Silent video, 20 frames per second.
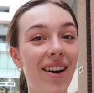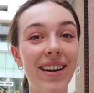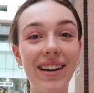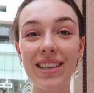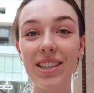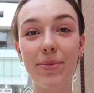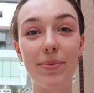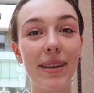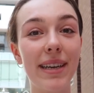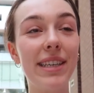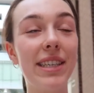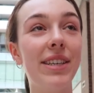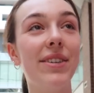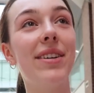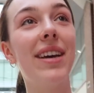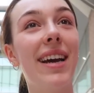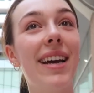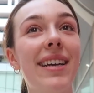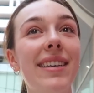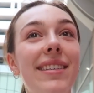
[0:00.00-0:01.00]
Explain to you
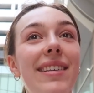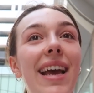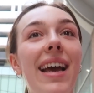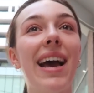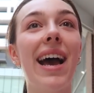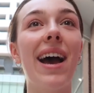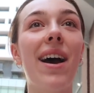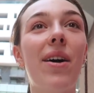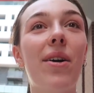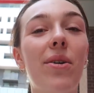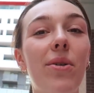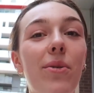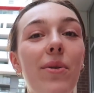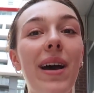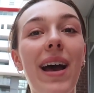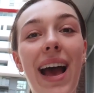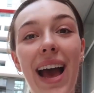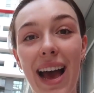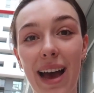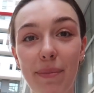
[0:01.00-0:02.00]
guys how
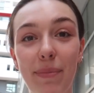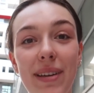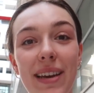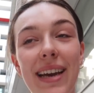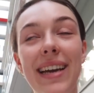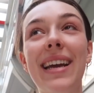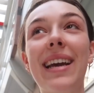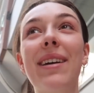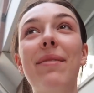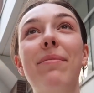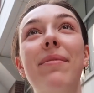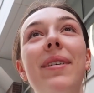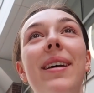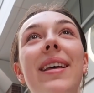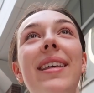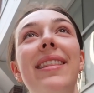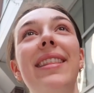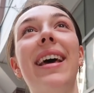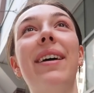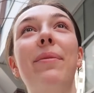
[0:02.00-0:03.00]
happy I am
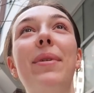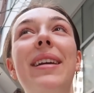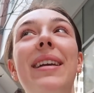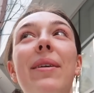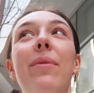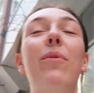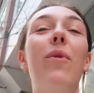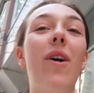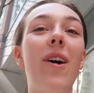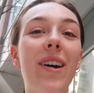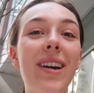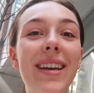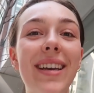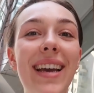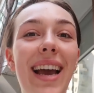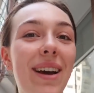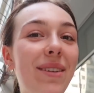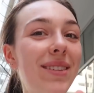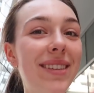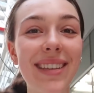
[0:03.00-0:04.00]
that we can walk
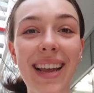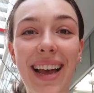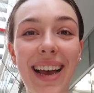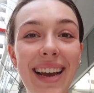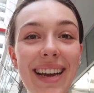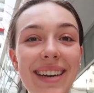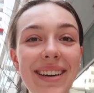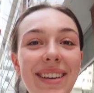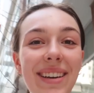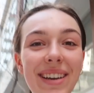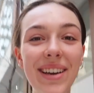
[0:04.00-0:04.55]
outside